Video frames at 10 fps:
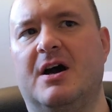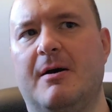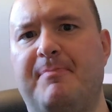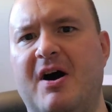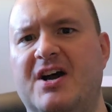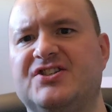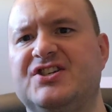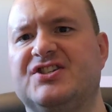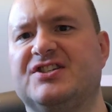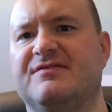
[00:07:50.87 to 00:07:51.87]
uh,
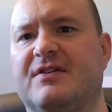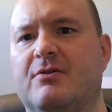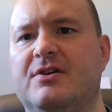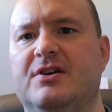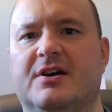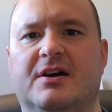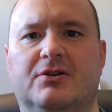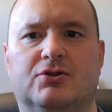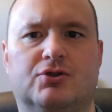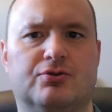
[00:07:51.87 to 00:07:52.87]
Pisces is a very
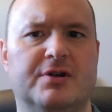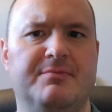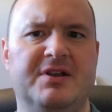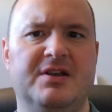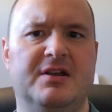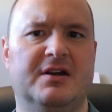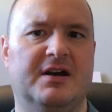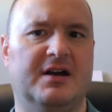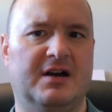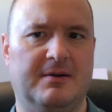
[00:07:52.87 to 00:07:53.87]
uh, dreamy
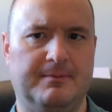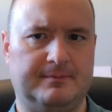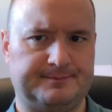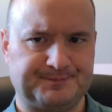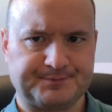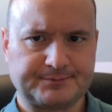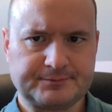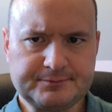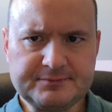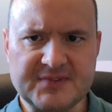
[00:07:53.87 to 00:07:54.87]
uh,
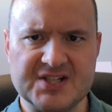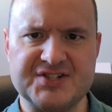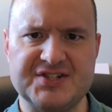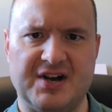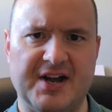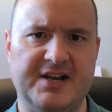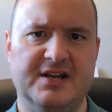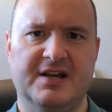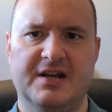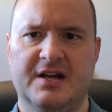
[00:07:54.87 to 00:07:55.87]

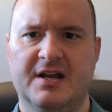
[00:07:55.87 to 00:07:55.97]
sign.